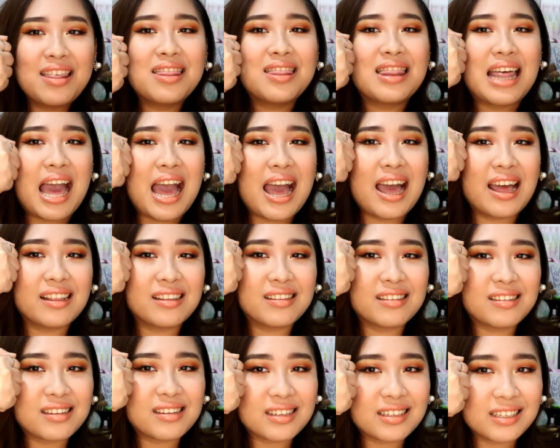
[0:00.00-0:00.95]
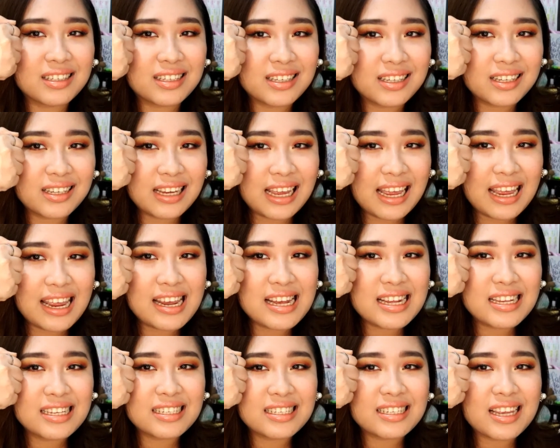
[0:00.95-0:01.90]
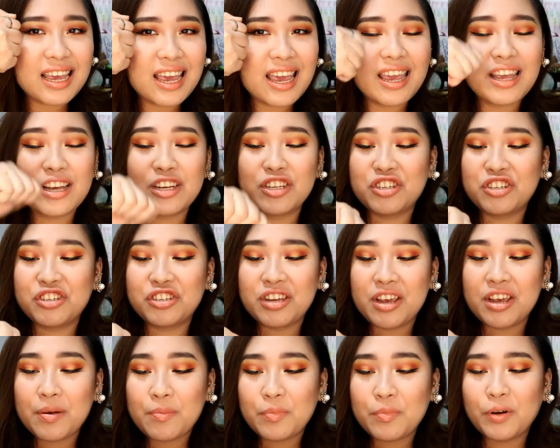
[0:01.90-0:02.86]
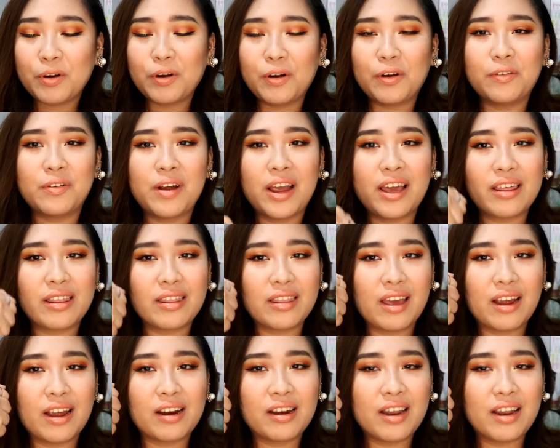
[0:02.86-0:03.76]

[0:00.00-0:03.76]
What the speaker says: that is a shimmer right there.